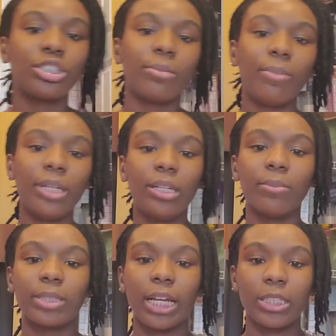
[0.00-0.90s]
to medium
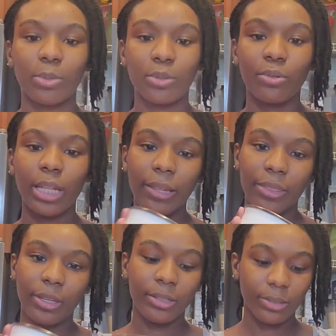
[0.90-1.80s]
sized bowl like
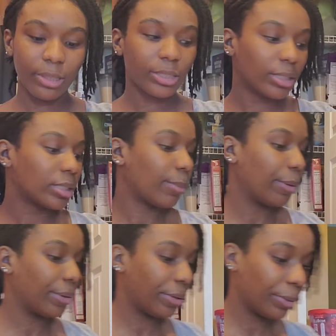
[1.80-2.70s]
this. This looks
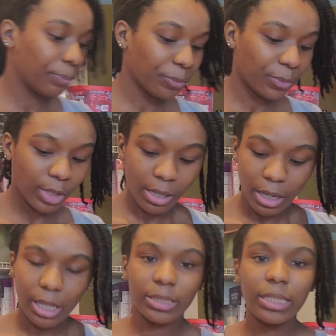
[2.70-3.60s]
about good.
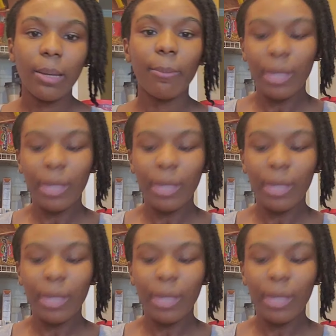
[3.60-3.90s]
A stand